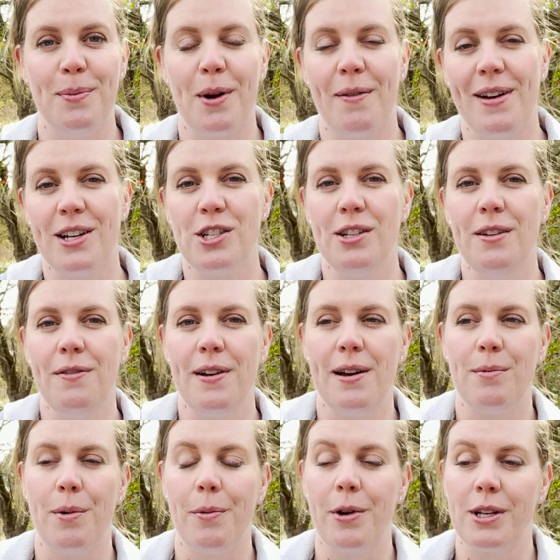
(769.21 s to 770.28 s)
but I've actually
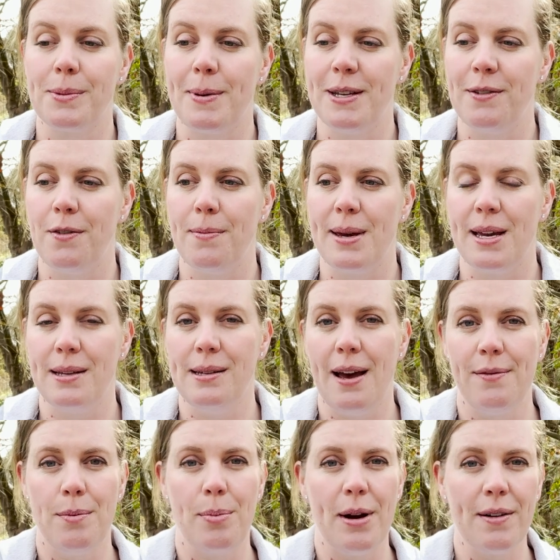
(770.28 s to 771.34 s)
found what works best for me is
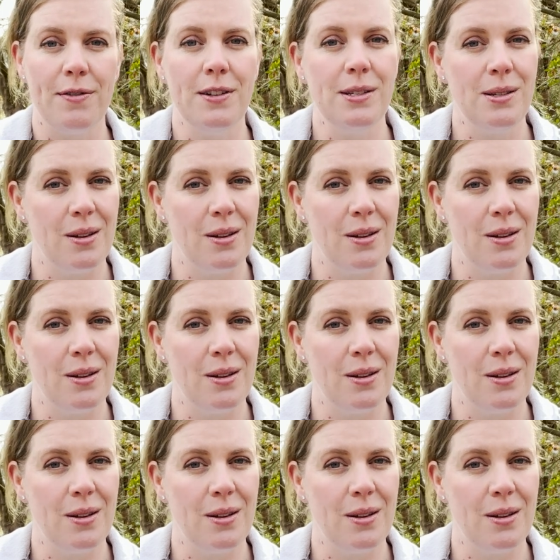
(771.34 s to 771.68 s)
have a breakfast,